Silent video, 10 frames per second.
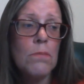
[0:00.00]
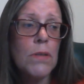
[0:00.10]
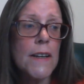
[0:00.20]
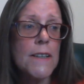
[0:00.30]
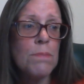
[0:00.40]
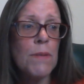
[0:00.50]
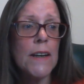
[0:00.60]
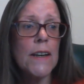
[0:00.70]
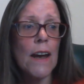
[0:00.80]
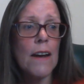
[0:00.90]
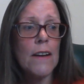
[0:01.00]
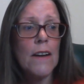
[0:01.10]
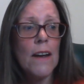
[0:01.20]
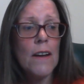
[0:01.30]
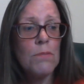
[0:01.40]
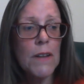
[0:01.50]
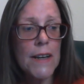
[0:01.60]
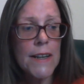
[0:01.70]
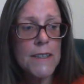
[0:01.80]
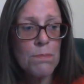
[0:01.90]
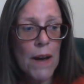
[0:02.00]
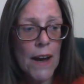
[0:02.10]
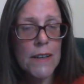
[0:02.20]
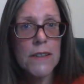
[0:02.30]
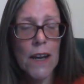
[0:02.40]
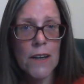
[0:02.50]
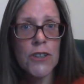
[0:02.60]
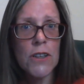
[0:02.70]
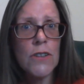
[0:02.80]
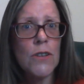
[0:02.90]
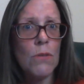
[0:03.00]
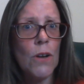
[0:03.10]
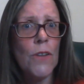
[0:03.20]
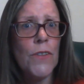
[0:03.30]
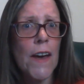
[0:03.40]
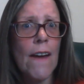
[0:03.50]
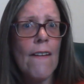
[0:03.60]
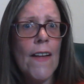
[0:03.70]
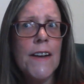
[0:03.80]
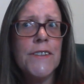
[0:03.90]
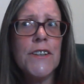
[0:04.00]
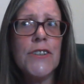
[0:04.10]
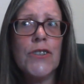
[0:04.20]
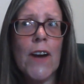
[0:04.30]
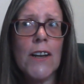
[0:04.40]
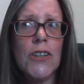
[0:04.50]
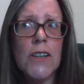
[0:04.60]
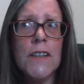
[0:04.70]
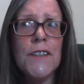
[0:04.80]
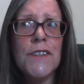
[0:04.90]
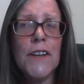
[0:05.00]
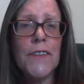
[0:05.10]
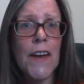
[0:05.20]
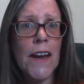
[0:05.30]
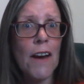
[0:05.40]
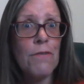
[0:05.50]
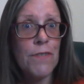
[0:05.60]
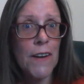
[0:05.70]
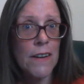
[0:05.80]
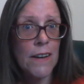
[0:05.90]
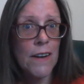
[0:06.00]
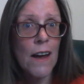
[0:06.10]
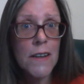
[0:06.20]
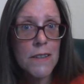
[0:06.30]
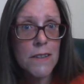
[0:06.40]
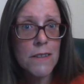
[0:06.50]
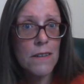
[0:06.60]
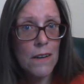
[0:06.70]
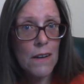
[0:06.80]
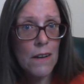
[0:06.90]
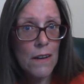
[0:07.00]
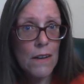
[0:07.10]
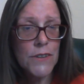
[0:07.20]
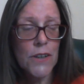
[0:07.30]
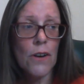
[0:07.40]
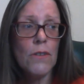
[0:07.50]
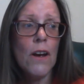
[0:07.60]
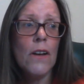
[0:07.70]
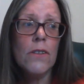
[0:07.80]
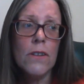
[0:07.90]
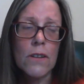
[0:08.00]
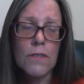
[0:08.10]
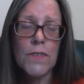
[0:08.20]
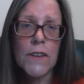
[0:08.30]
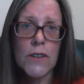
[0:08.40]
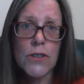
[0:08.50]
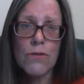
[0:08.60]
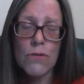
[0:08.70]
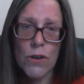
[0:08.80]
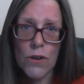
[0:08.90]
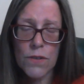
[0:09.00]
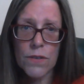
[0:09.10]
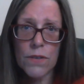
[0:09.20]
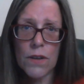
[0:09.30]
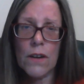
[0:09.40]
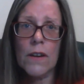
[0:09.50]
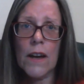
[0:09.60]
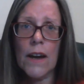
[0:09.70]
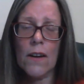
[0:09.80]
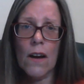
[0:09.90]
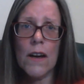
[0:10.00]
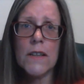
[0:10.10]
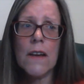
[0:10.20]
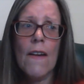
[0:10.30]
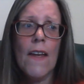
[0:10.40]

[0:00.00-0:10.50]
Please be please pay attention to all the distractions that they are feeding us. So look for the truth, okay, guys?